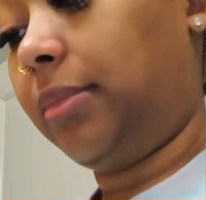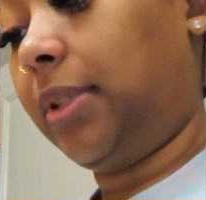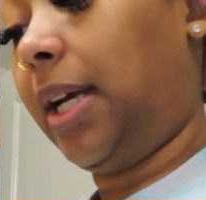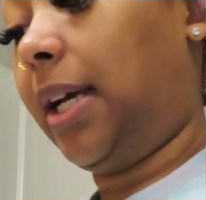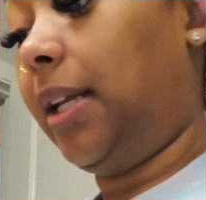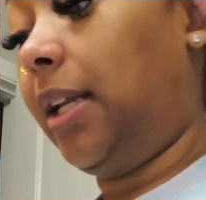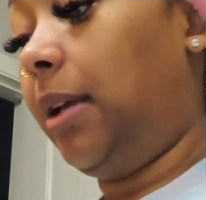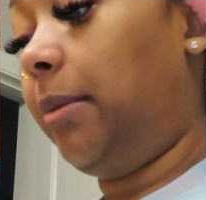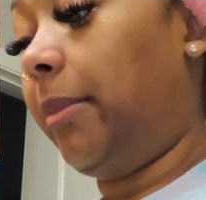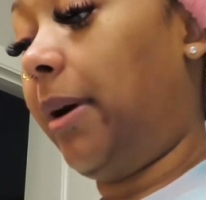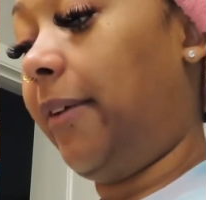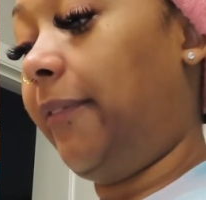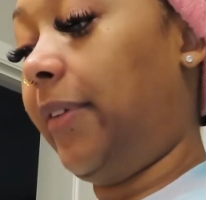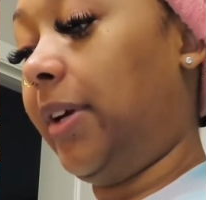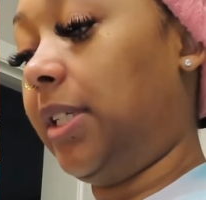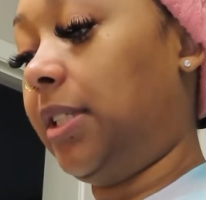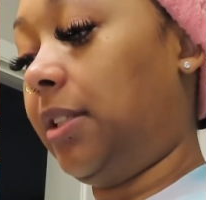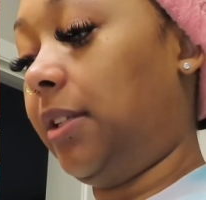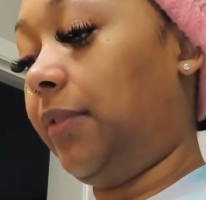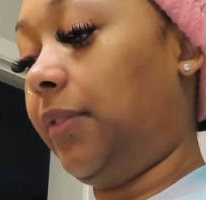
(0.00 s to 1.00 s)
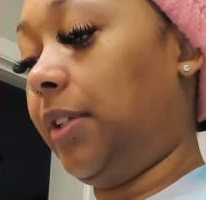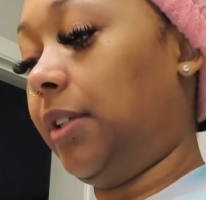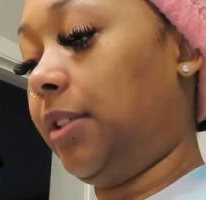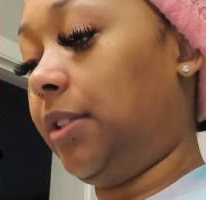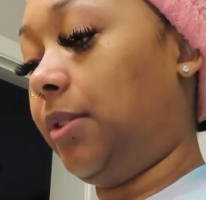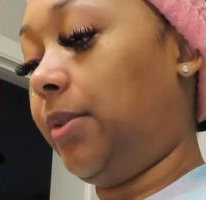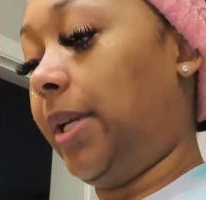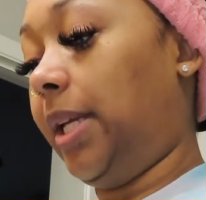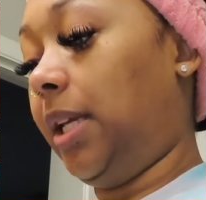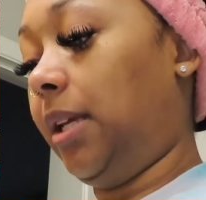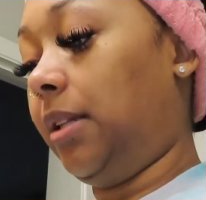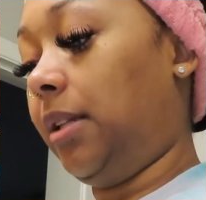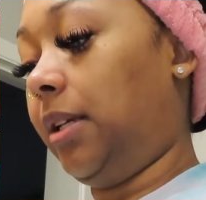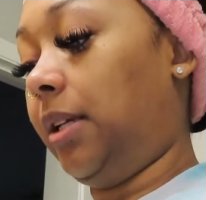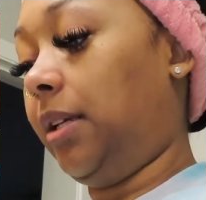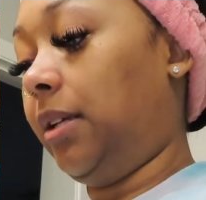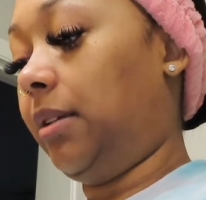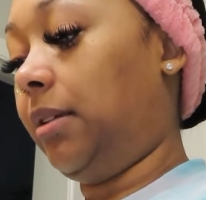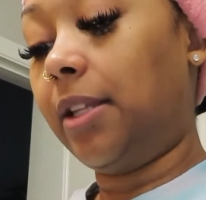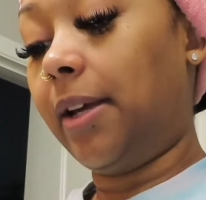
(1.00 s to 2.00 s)
I need my face to feel squeaky
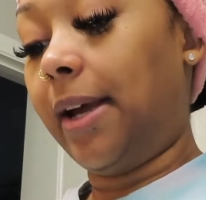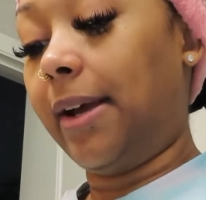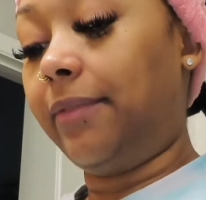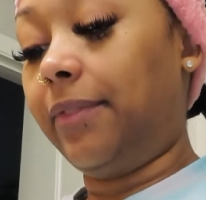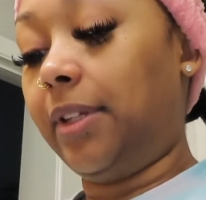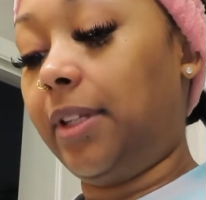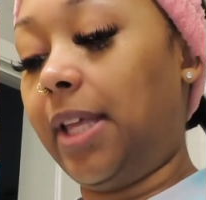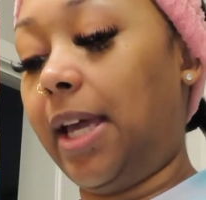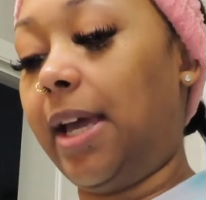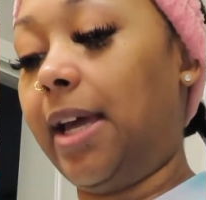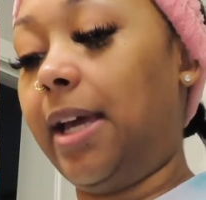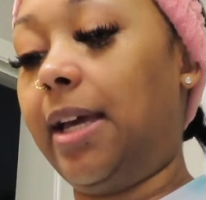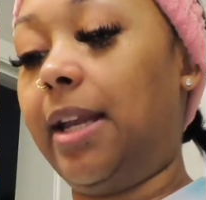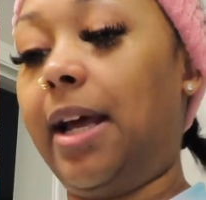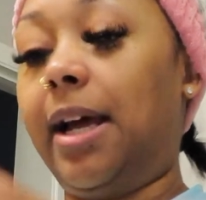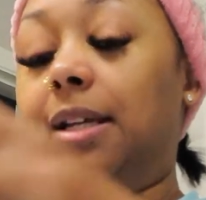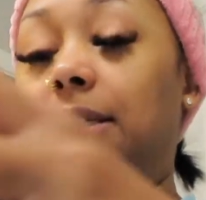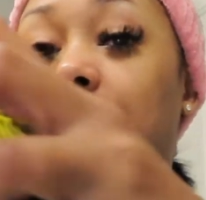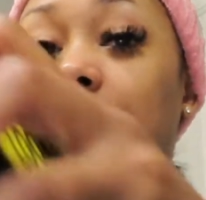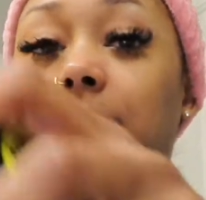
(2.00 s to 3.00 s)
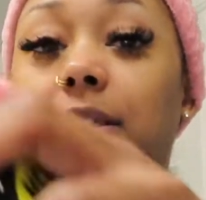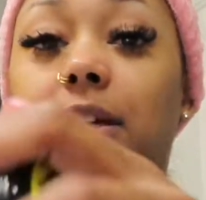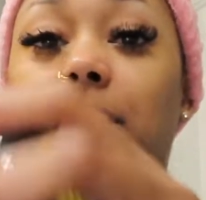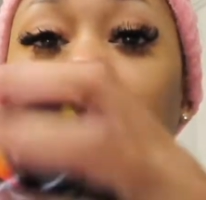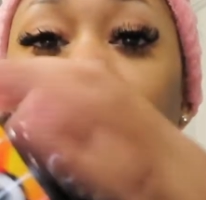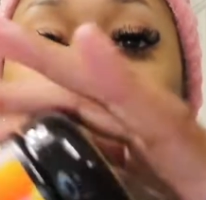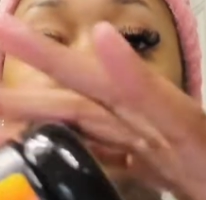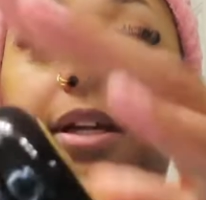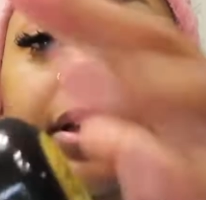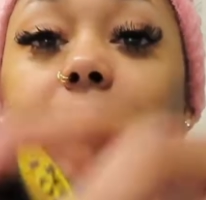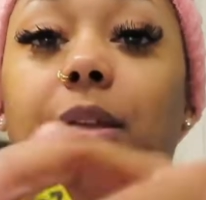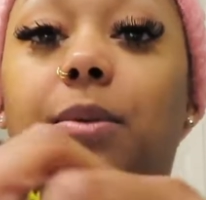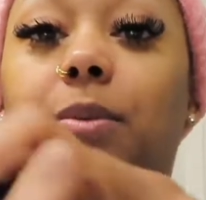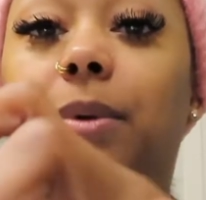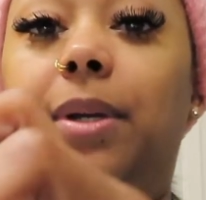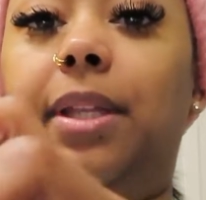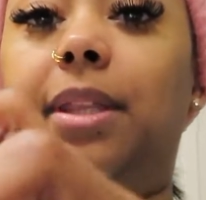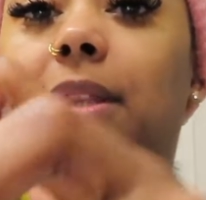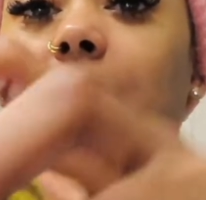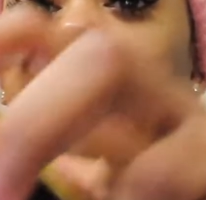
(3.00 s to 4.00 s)
clean. So after that, I just go in with